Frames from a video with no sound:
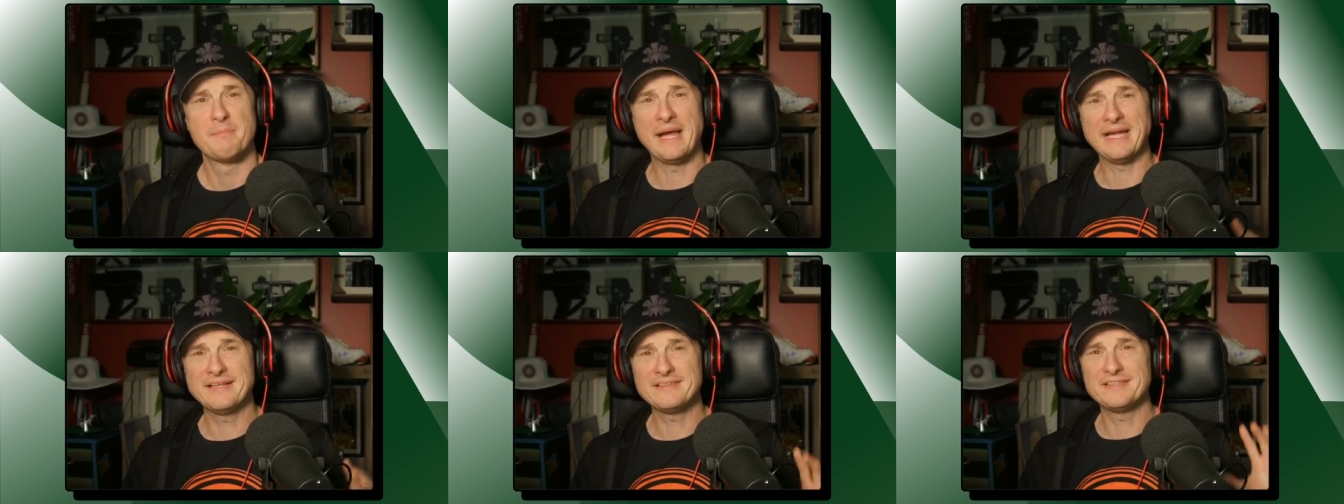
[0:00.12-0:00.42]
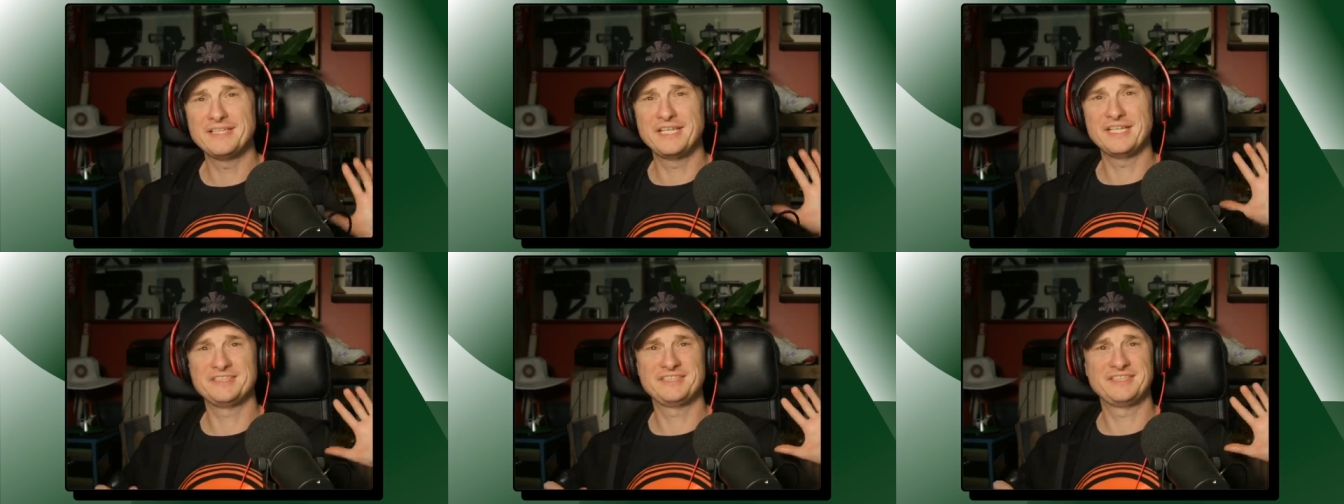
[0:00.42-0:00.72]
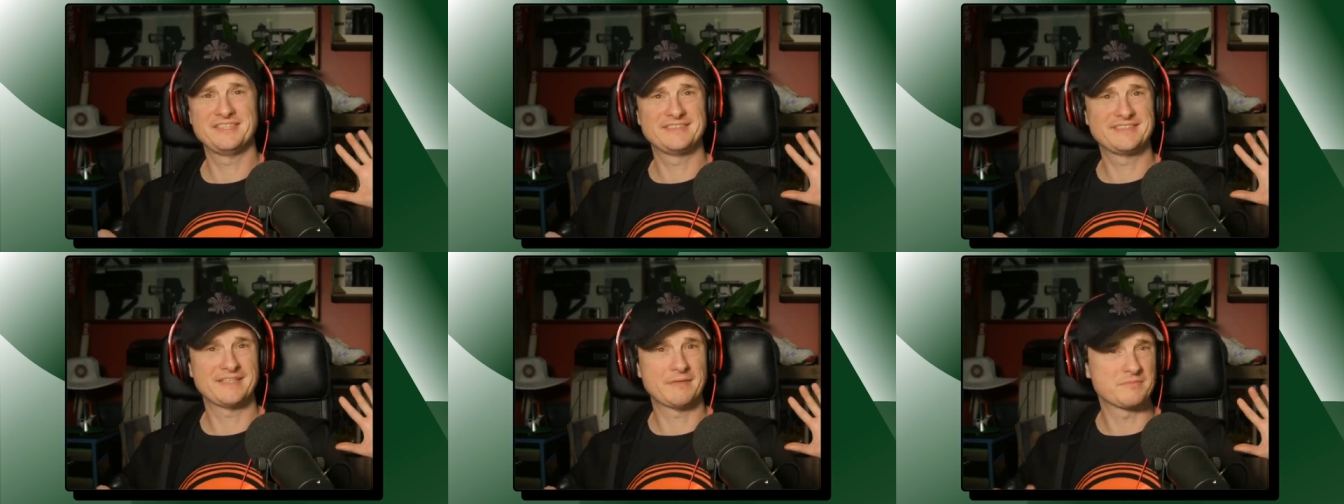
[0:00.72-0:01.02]

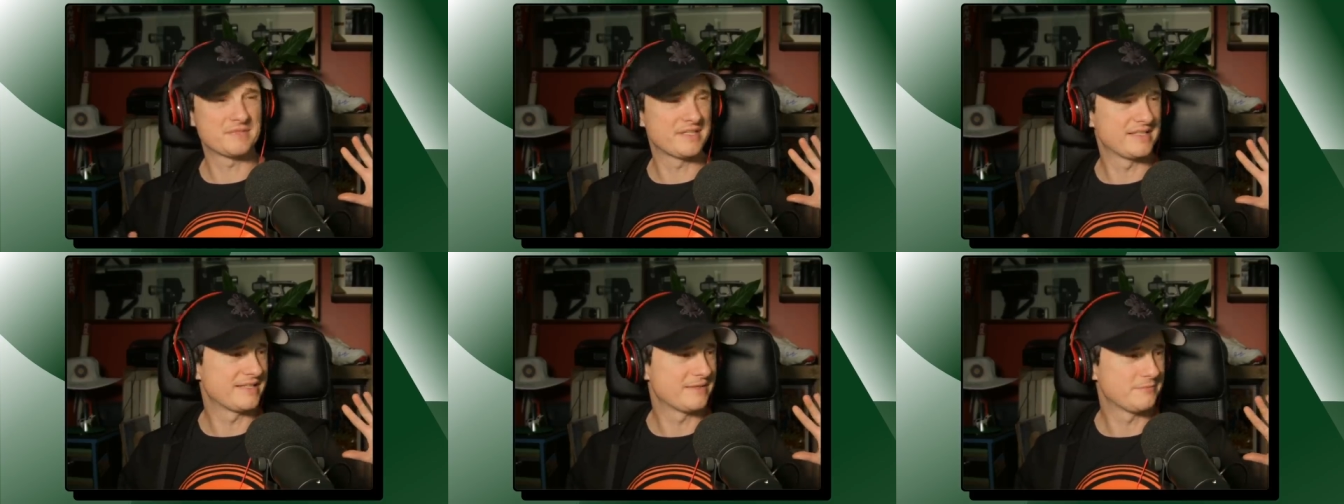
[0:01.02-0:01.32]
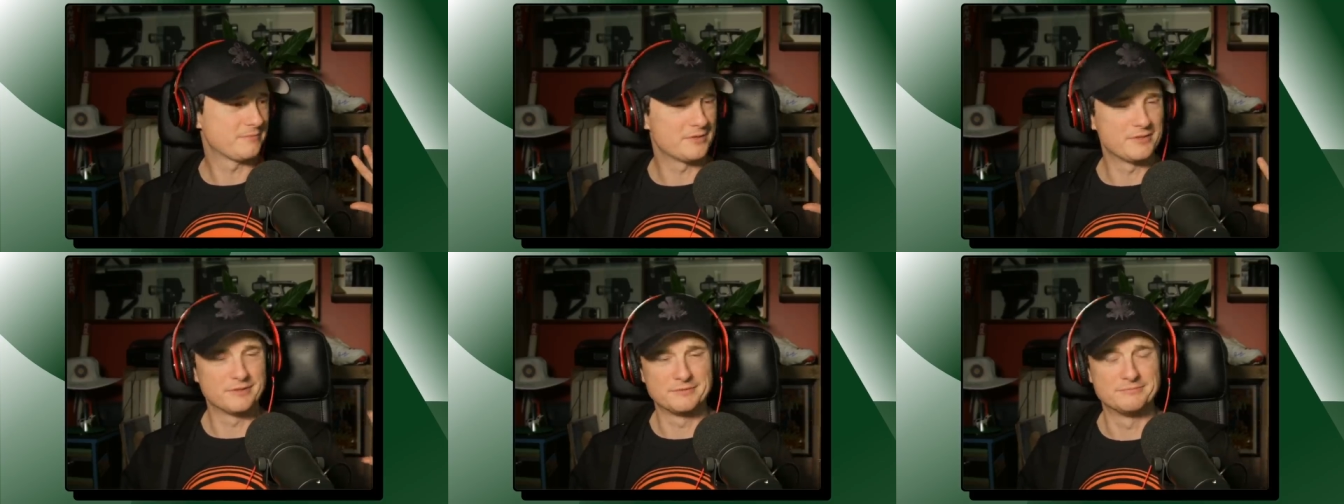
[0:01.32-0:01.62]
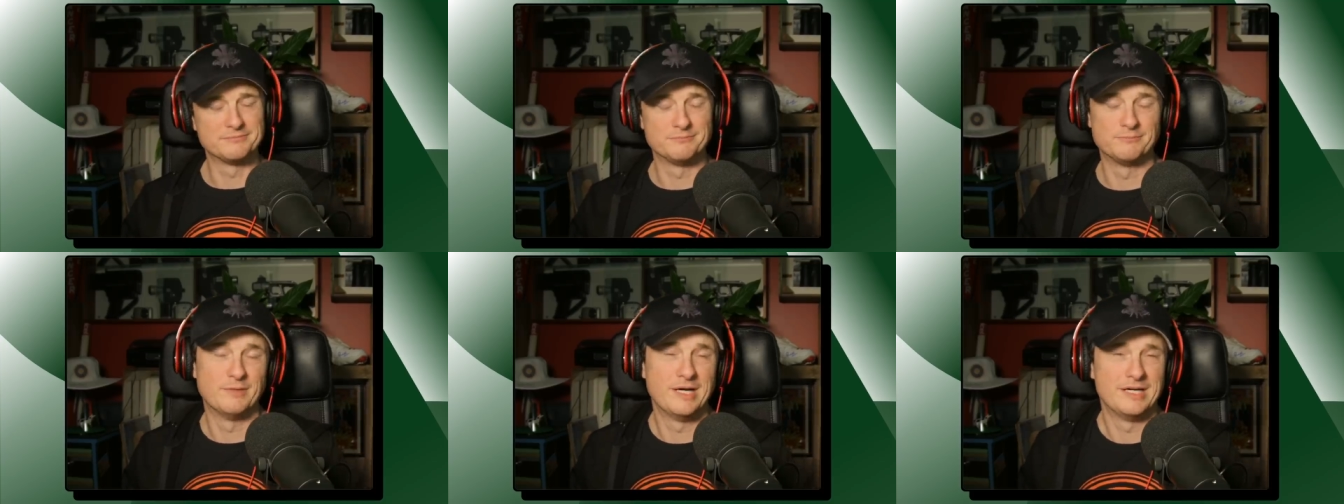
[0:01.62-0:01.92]
Bangladesh did something that
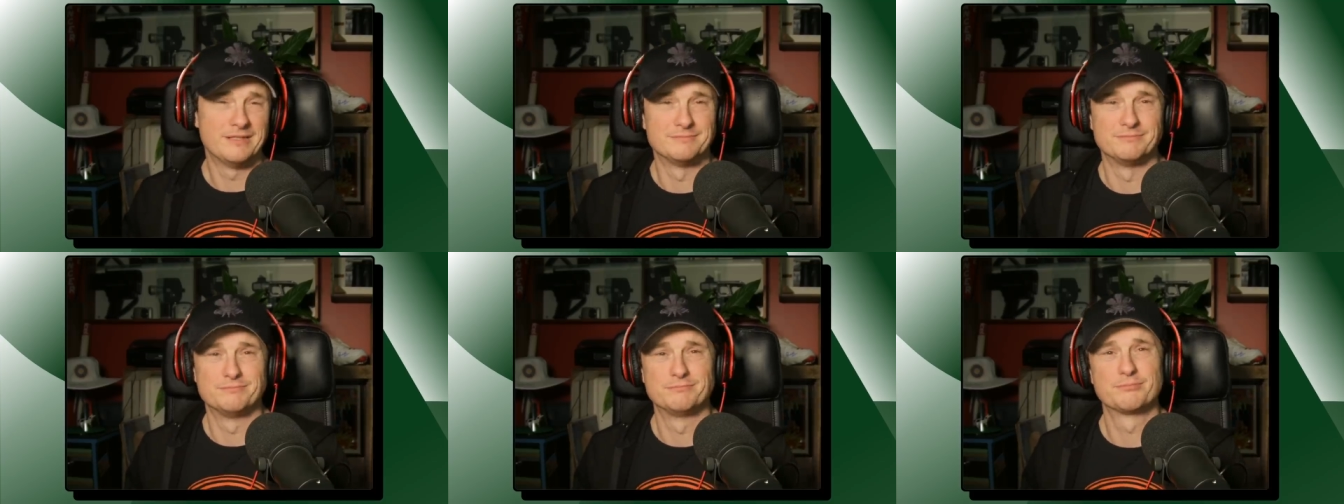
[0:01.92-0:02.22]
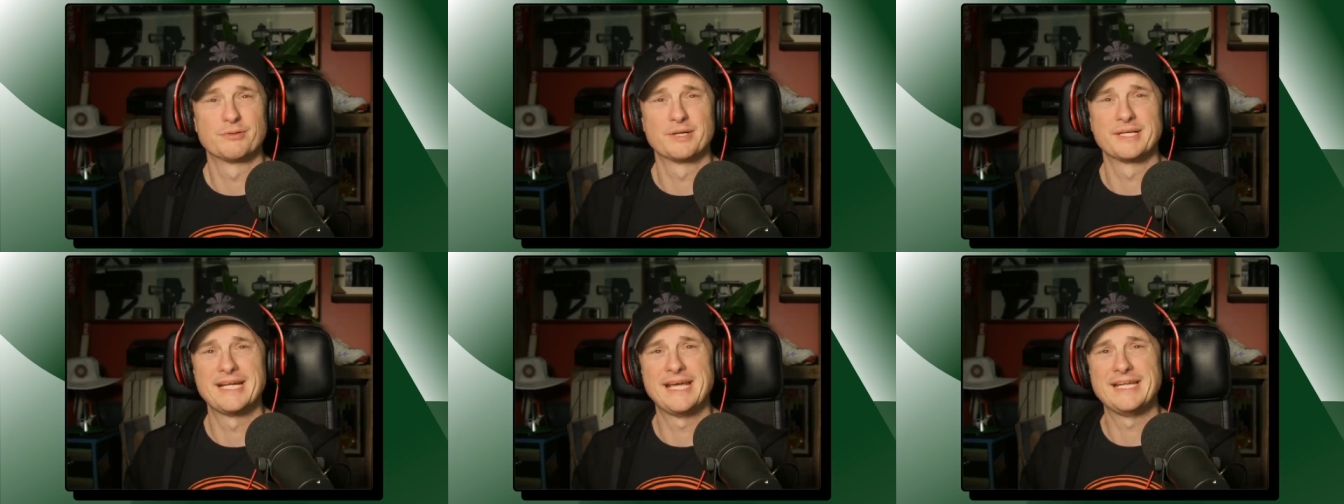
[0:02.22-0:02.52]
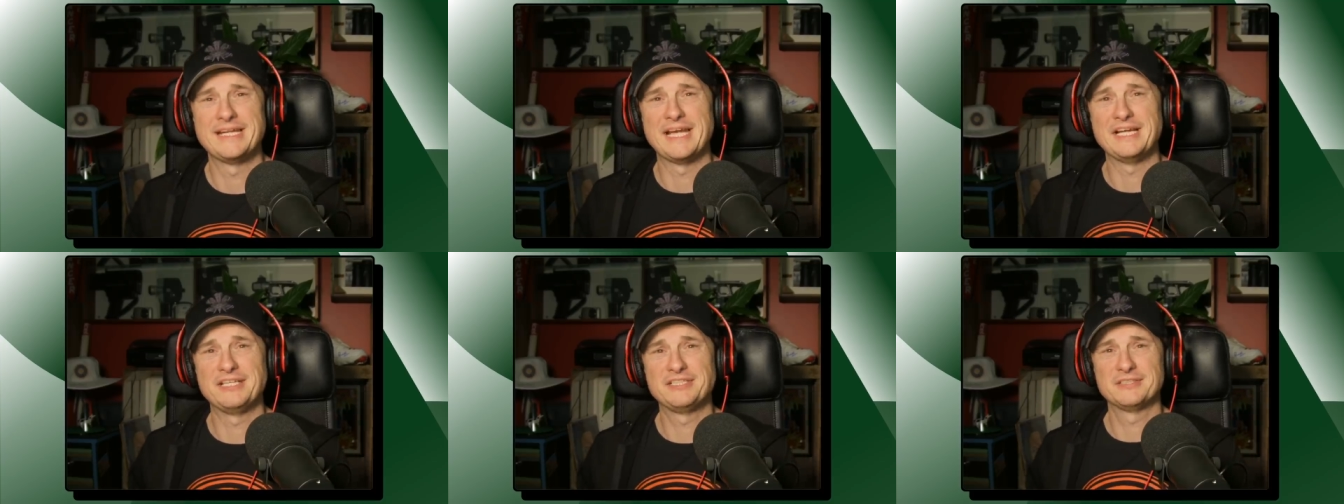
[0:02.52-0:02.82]
will, well, bring
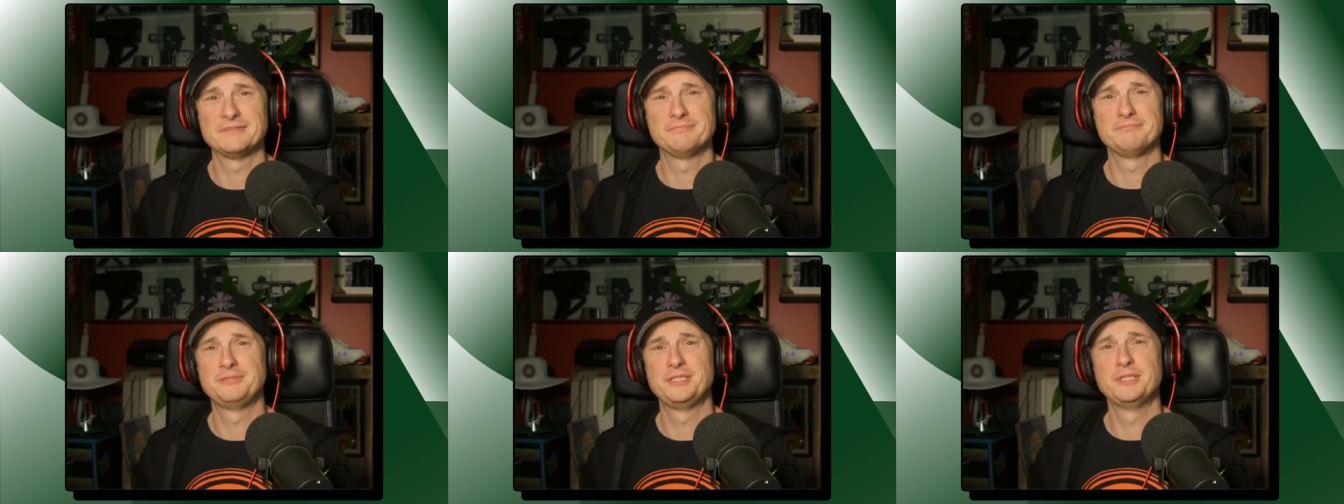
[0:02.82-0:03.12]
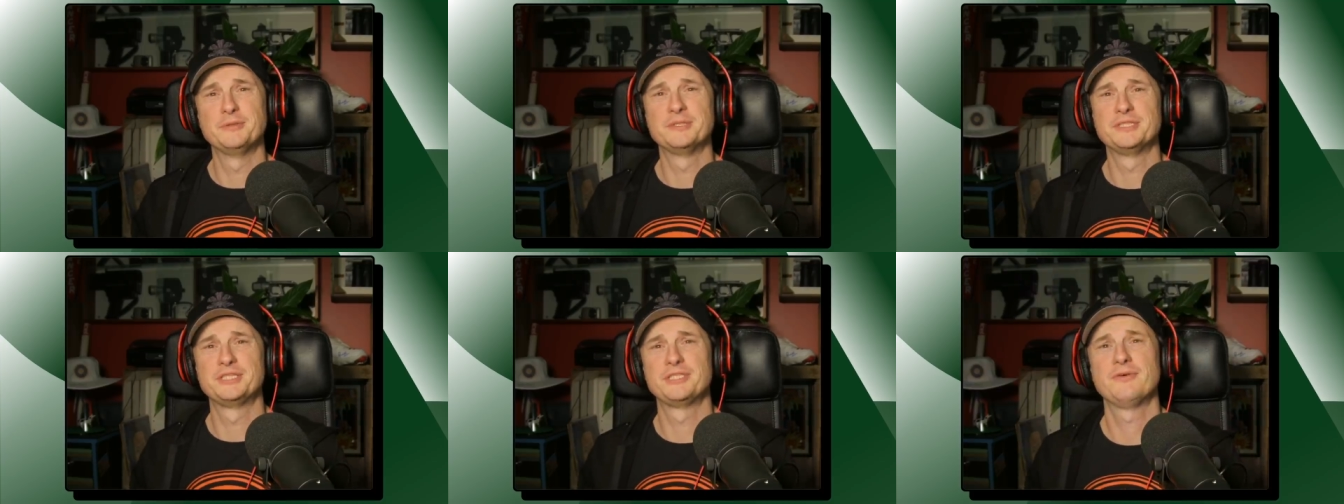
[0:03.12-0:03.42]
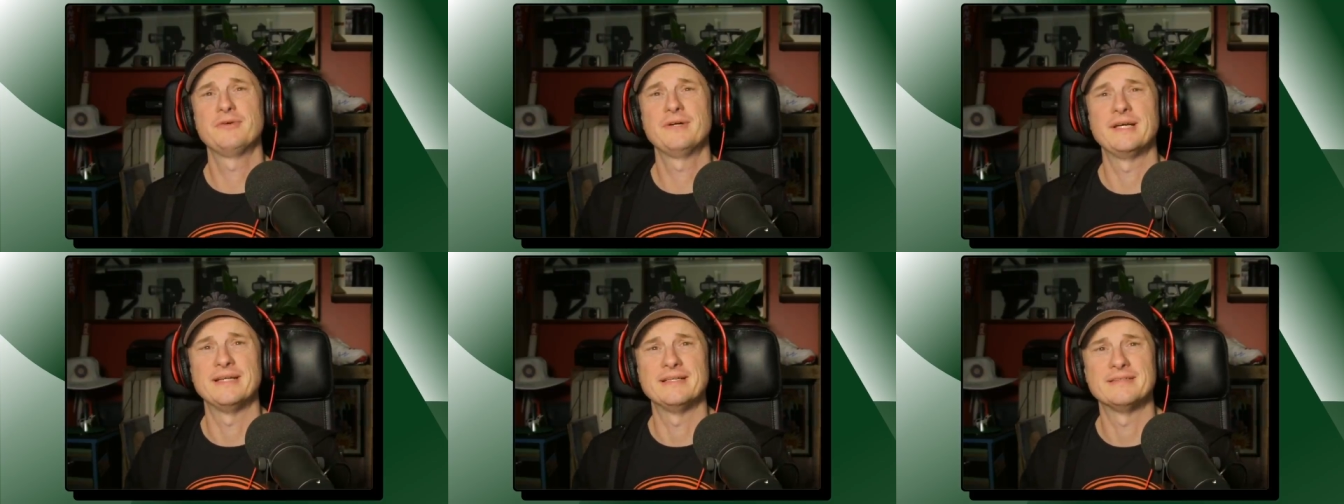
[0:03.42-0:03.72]
their nation pure
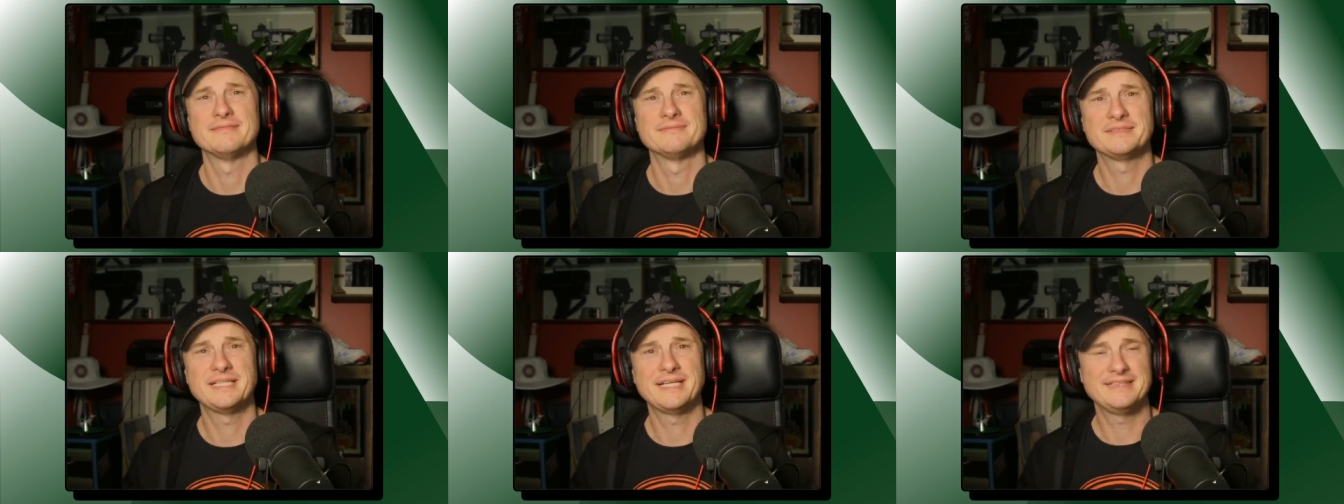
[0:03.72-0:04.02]
joy.